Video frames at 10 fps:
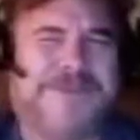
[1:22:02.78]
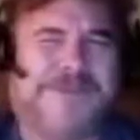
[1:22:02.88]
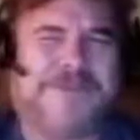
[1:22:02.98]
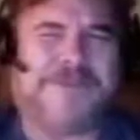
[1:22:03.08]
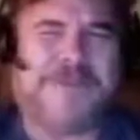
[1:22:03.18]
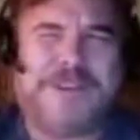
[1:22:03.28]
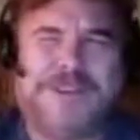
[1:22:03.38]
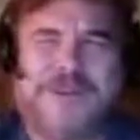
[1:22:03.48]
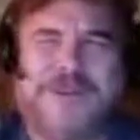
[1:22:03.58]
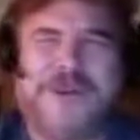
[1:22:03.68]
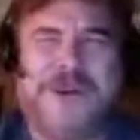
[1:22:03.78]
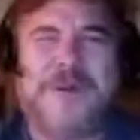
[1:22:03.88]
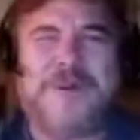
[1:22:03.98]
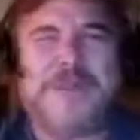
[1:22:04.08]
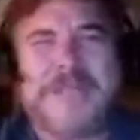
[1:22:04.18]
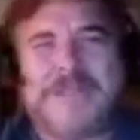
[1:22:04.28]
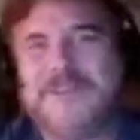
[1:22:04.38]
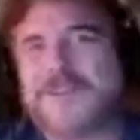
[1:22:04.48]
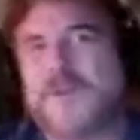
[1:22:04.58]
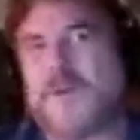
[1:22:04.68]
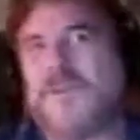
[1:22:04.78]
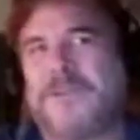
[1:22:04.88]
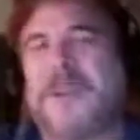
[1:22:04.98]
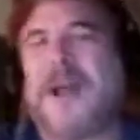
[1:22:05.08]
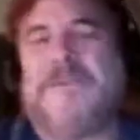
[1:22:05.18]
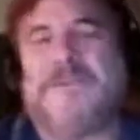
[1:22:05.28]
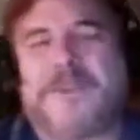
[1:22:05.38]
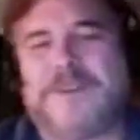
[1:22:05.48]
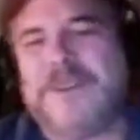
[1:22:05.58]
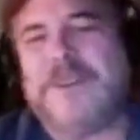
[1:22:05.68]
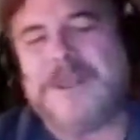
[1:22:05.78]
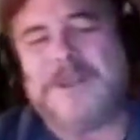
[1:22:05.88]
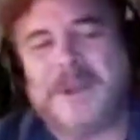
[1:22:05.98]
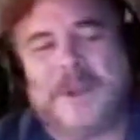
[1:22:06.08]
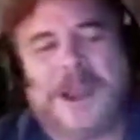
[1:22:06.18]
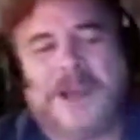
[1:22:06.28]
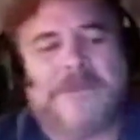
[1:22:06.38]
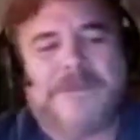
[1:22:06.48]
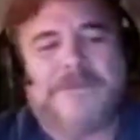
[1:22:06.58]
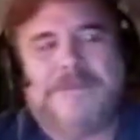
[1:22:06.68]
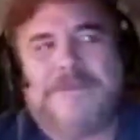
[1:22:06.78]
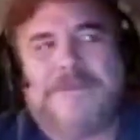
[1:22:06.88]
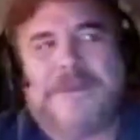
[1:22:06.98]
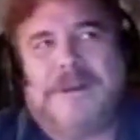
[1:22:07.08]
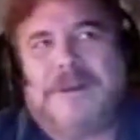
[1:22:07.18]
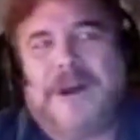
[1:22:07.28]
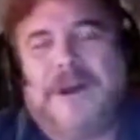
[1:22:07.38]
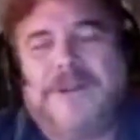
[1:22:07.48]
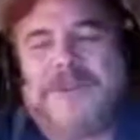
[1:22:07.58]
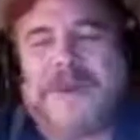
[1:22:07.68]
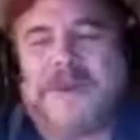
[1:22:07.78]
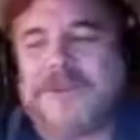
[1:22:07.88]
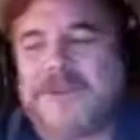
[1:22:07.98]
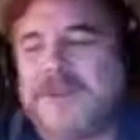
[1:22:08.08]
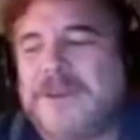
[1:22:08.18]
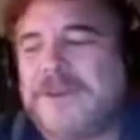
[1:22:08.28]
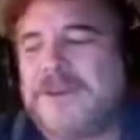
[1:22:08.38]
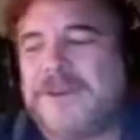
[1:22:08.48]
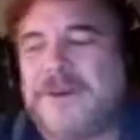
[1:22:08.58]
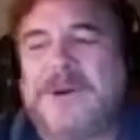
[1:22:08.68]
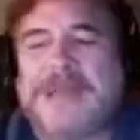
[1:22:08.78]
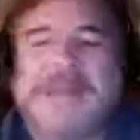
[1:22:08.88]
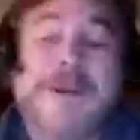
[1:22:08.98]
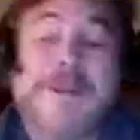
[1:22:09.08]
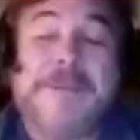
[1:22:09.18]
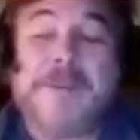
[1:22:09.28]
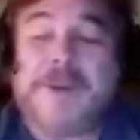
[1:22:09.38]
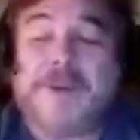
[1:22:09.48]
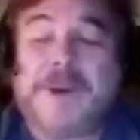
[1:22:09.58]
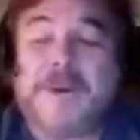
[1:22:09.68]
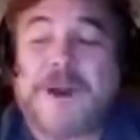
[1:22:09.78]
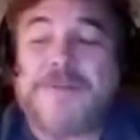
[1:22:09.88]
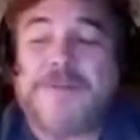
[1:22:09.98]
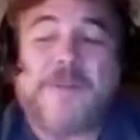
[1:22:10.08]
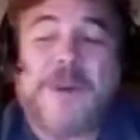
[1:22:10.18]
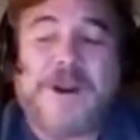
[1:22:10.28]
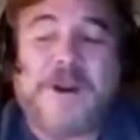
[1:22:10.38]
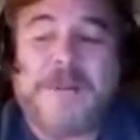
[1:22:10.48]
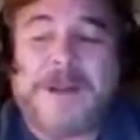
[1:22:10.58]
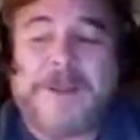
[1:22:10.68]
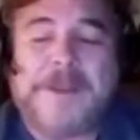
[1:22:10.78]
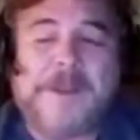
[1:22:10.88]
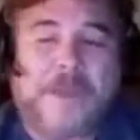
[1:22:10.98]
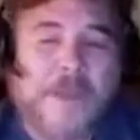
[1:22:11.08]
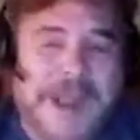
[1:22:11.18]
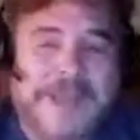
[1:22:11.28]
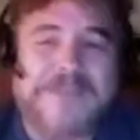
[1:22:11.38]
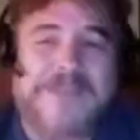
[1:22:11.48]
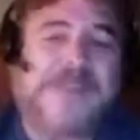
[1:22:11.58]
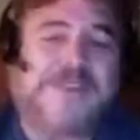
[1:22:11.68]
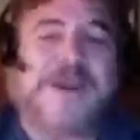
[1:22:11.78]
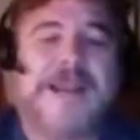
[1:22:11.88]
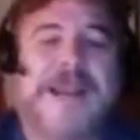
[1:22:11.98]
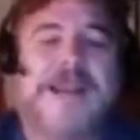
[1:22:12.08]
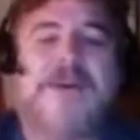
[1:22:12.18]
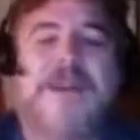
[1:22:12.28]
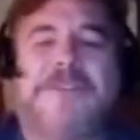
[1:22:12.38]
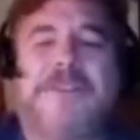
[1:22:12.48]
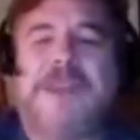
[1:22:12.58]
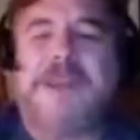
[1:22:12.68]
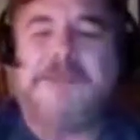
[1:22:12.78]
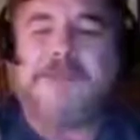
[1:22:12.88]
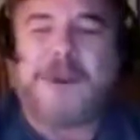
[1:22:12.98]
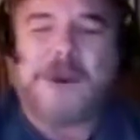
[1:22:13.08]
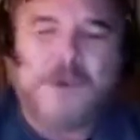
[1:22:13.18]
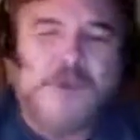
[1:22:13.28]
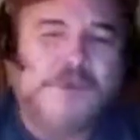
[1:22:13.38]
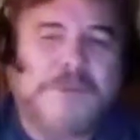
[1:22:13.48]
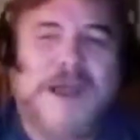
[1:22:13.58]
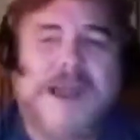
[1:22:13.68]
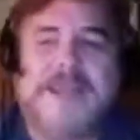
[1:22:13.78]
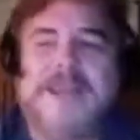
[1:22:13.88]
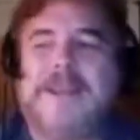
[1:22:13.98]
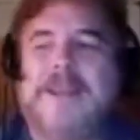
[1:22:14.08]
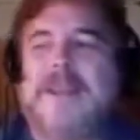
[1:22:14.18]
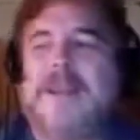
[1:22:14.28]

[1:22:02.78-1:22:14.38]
sort of racial, religious wars and conflicts that have been going on for hundreds of years. So anyway, my book, The Dark Prophet, if you want to know about the rise of the next great Antichrist, if you want to know who's behind it,